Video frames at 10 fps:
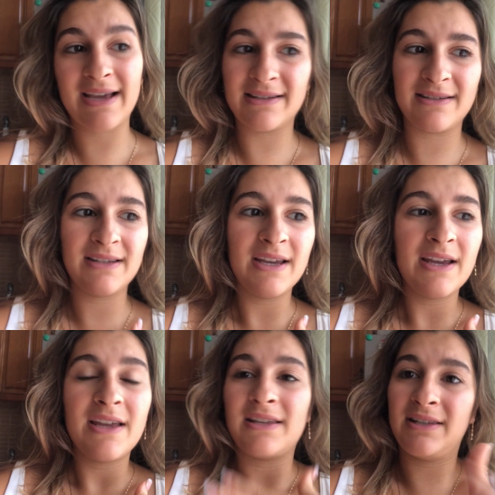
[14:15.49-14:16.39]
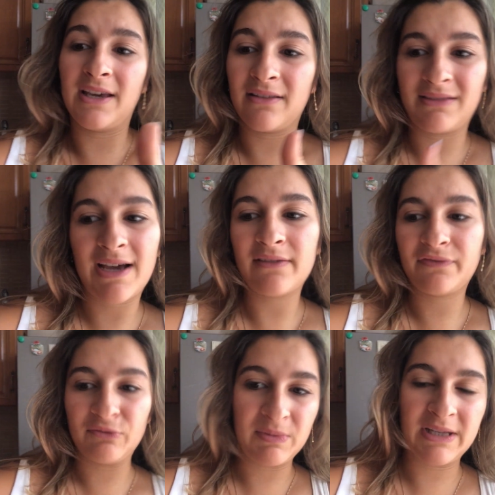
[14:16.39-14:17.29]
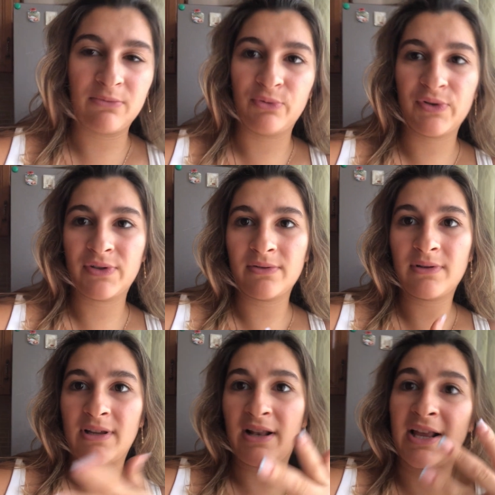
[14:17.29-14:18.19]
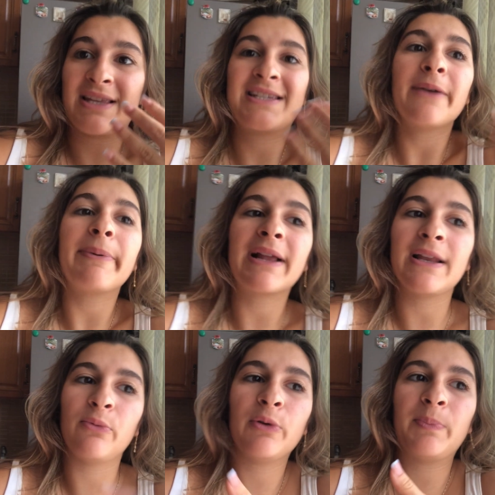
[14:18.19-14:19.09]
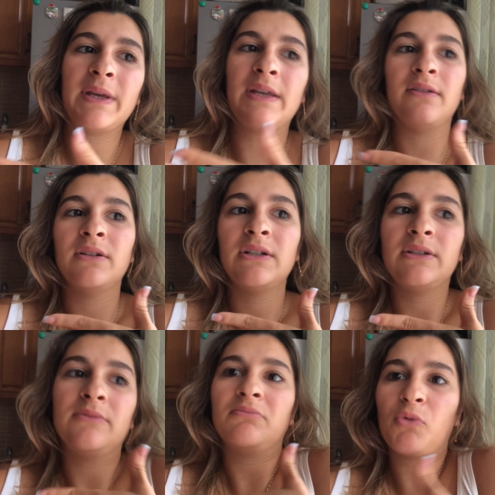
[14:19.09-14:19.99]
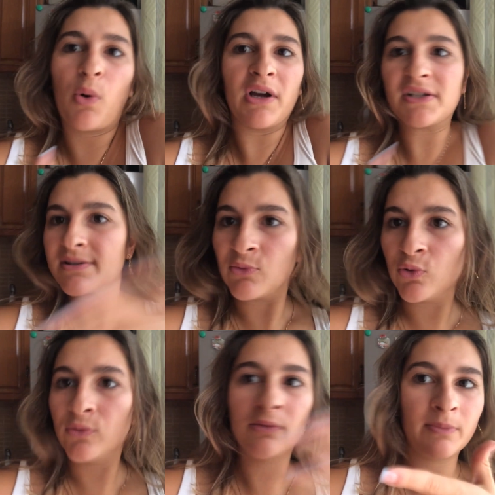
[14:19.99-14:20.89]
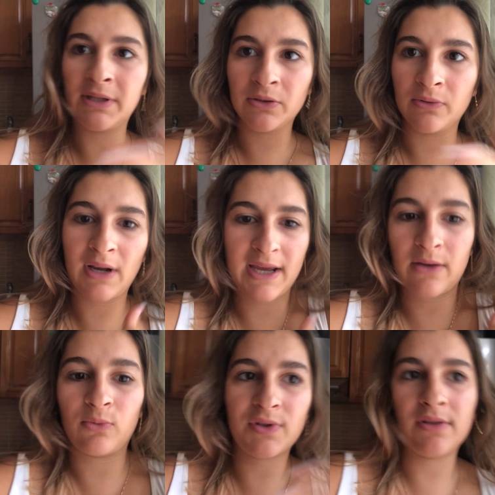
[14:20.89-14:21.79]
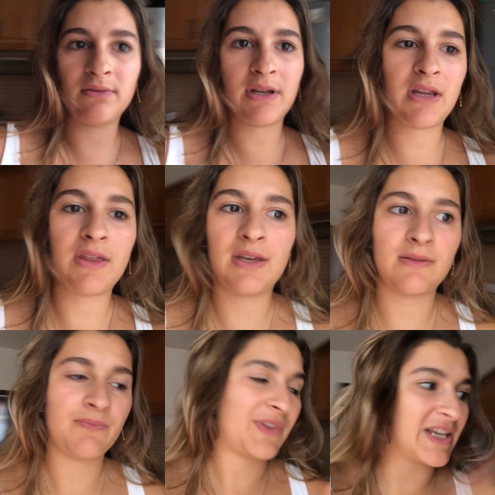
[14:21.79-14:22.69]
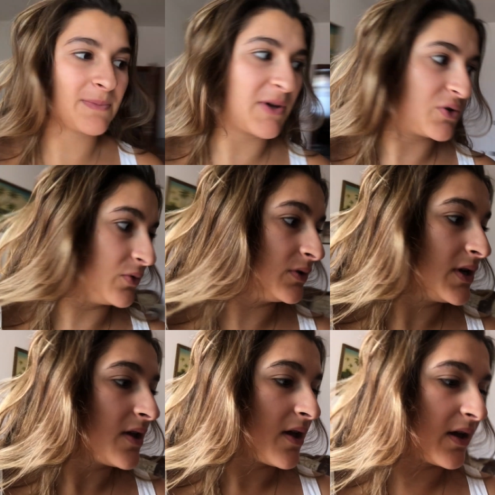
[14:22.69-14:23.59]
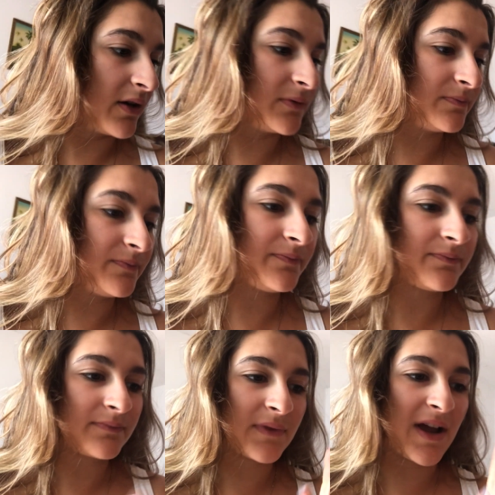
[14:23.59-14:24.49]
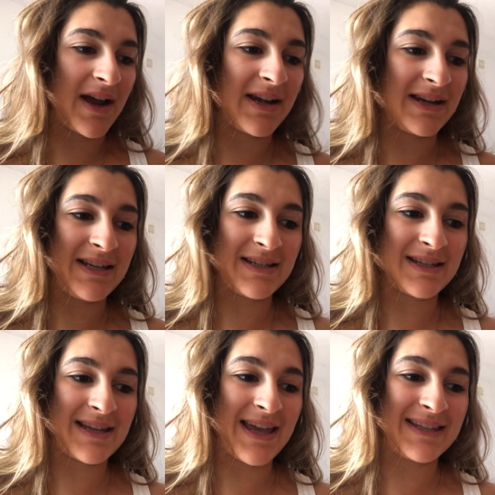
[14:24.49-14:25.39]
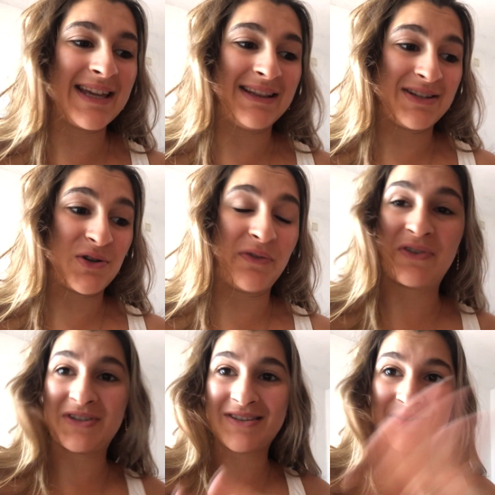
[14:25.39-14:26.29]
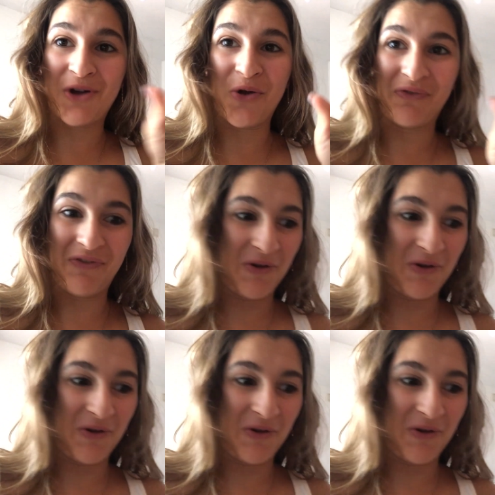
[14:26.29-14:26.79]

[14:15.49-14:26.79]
And yeah, that for me was like, typically would be quite a small meal, like it wasn't anything that special. um I need to attend this coffee because it's going to overflow.